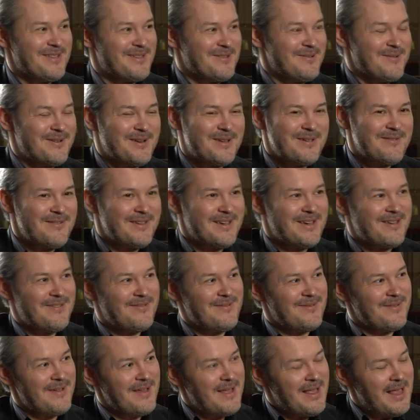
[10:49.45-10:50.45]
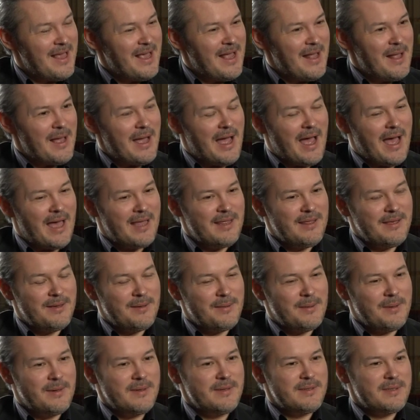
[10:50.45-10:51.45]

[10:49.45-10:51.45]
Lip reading: Zurich. We have other